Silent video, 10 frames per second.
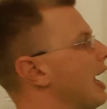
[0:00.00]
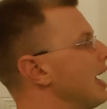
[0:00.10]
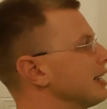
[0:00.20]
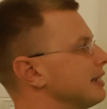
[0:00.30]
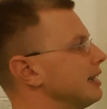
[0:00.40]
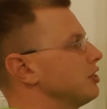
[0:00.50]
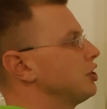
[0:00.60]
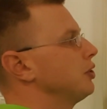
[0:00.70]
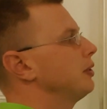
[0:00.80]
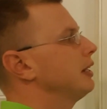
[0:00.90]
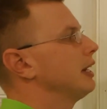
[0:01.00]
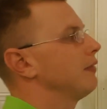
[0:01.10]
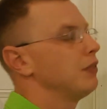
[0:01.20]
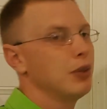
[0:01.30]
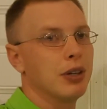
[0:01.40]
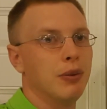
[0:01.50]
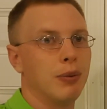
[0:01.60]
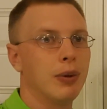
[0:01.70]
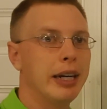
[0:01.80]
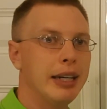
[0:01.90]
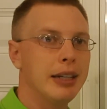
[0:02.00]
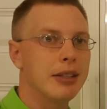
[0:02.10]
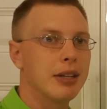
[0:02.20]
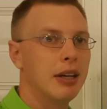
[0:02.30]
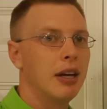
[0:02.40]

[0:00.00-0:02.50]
access to it, if you could rent it.